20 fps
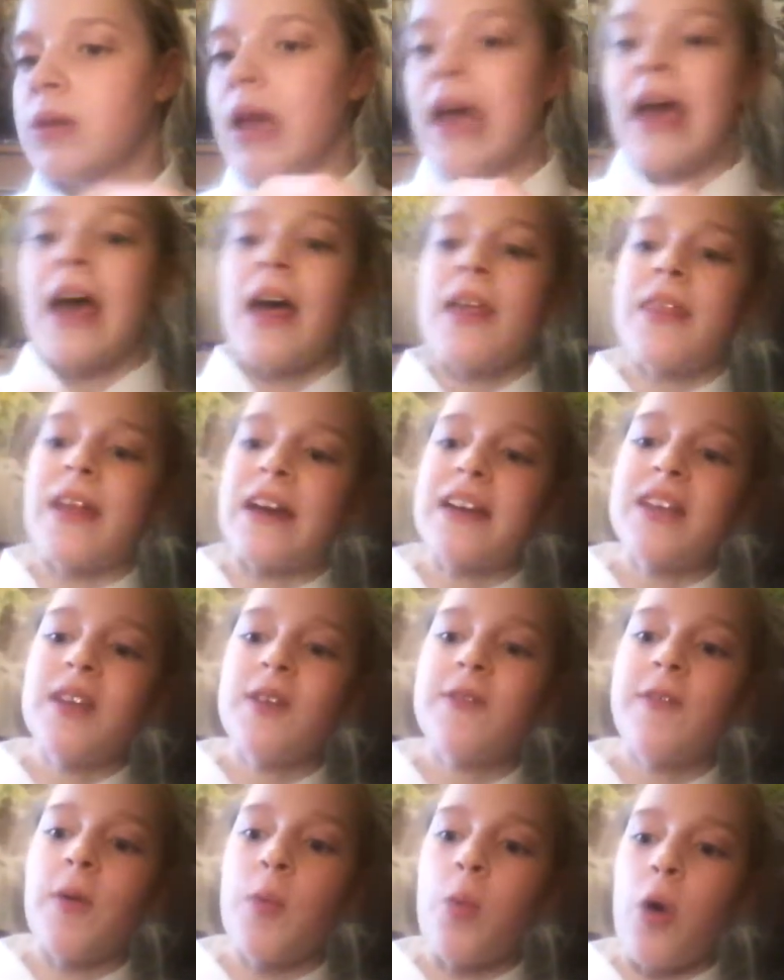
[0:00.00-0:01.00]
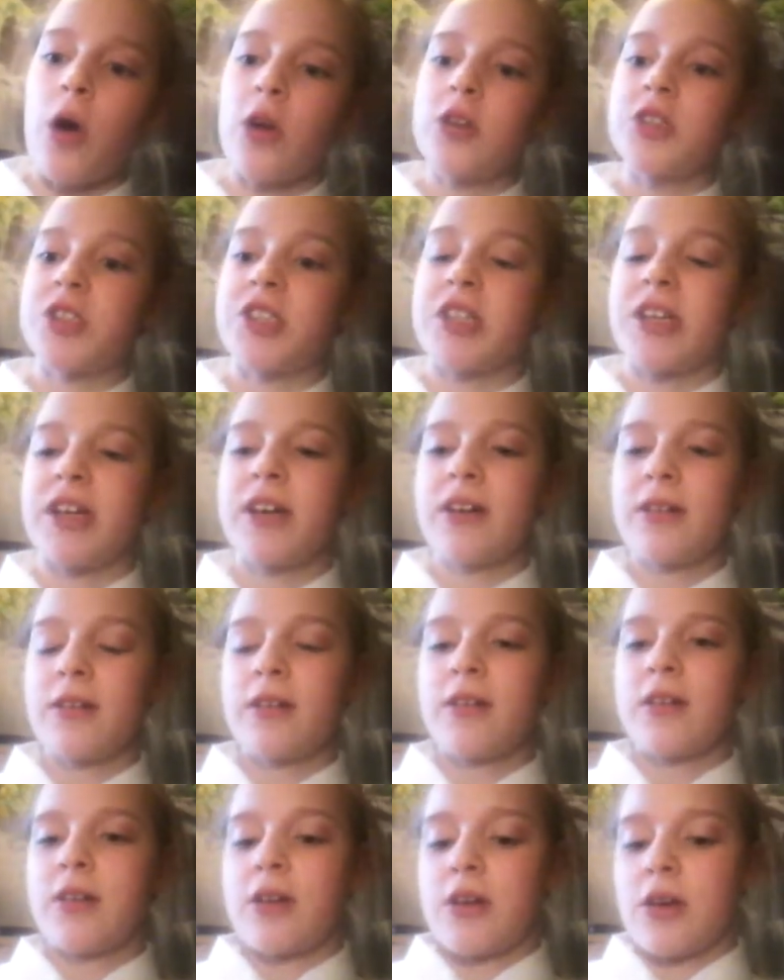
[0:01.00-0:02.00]
Thank you for watching.
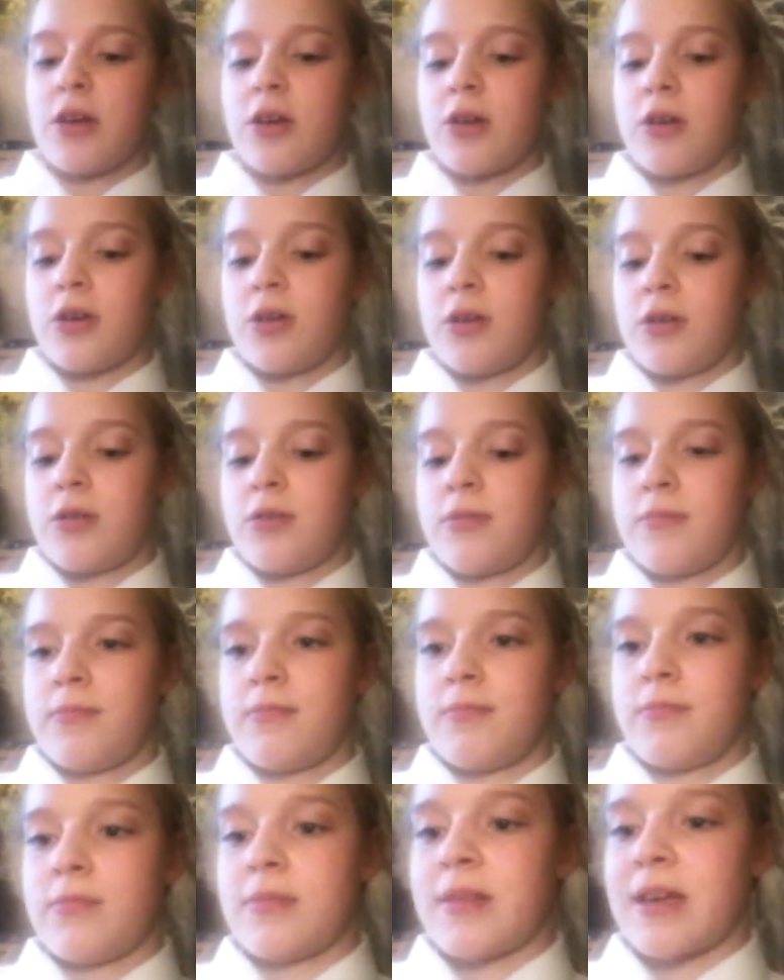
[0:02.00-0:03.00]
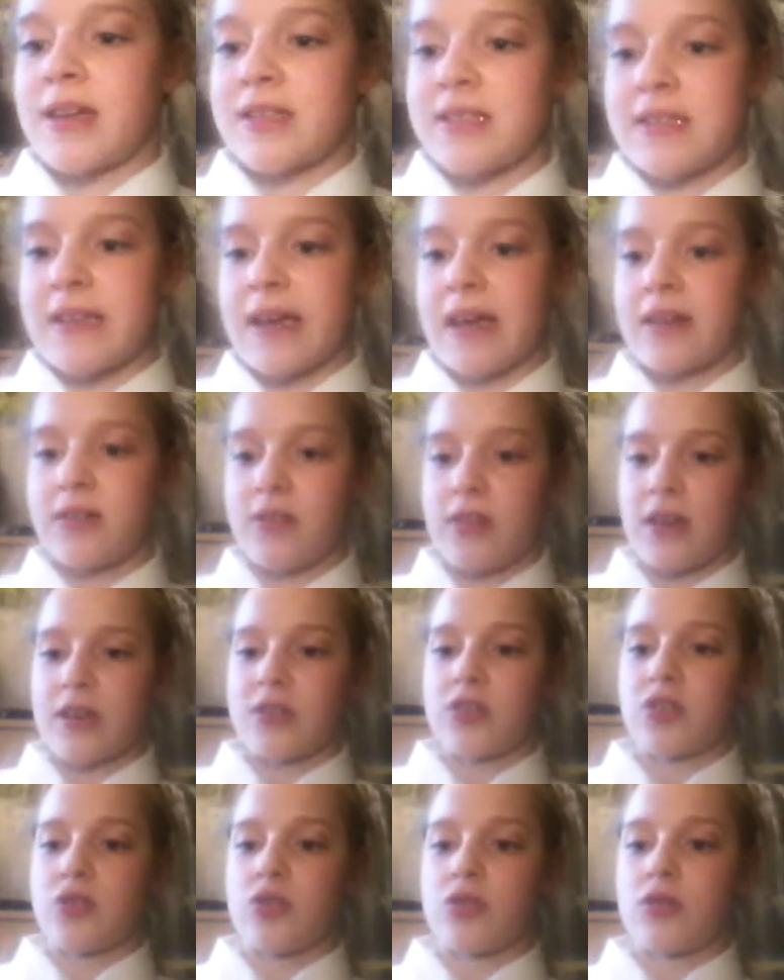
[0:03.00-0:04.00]
that's the end of that
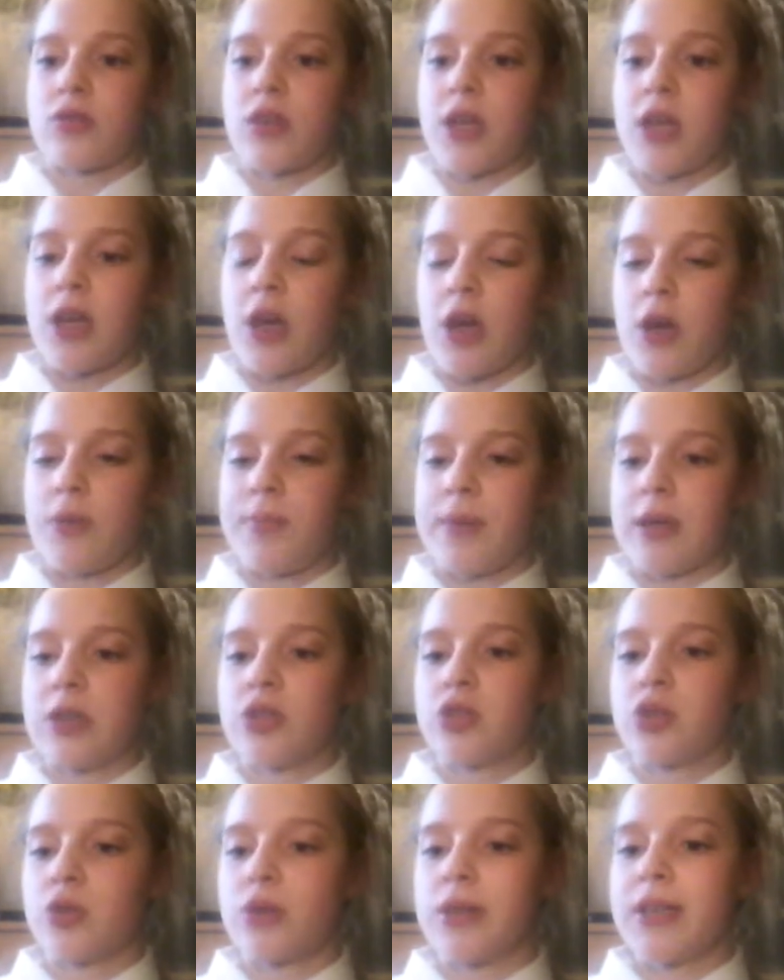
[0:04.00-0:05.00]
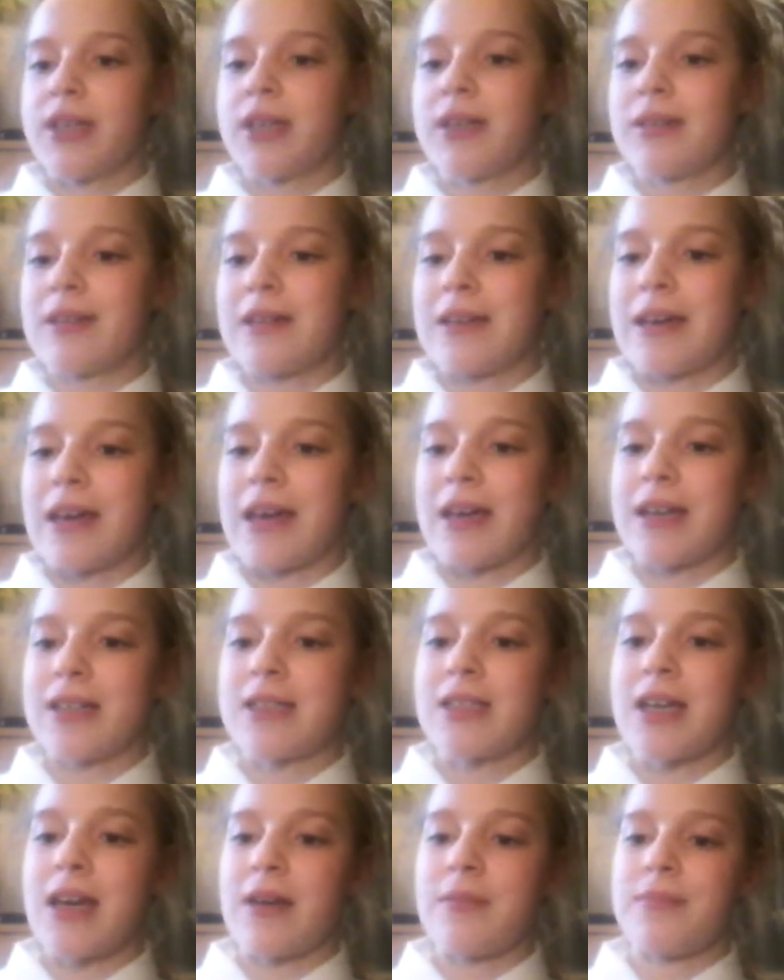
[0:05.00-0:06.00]
story. Hope you enjoyed it. And yeah,
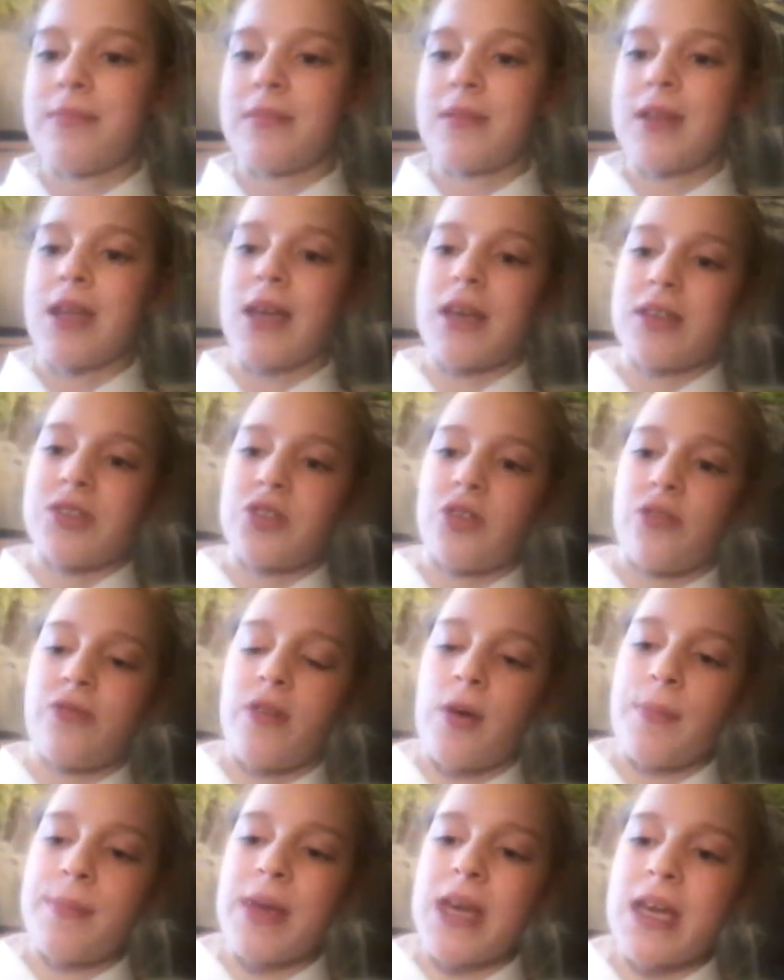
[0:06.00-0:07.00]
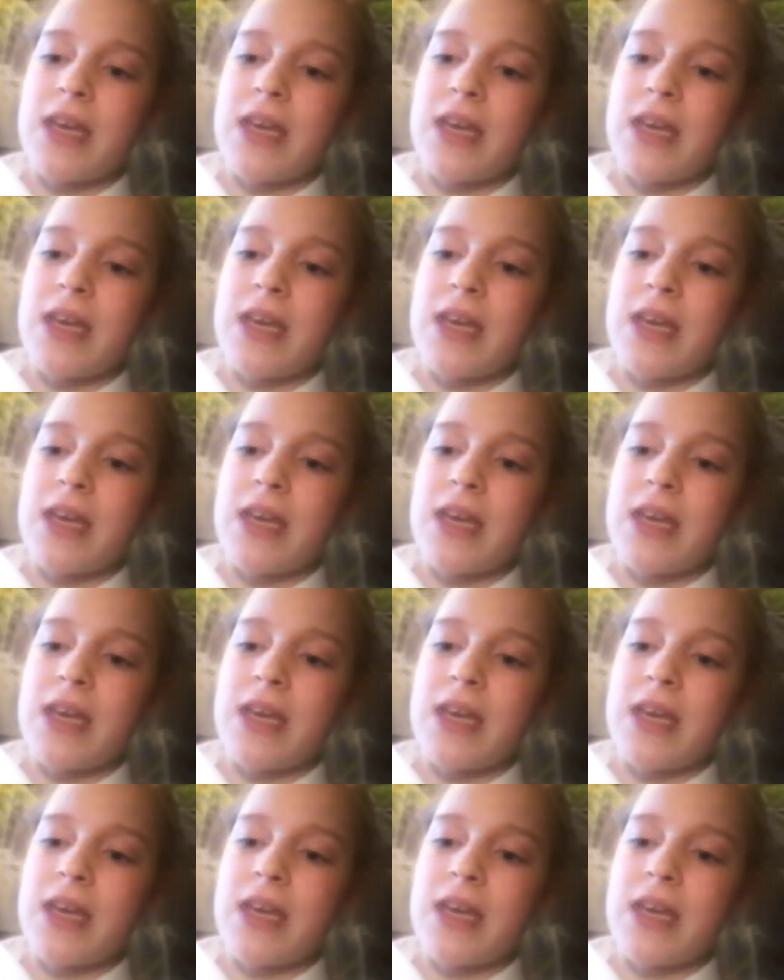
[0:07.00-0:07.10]
that's all from me.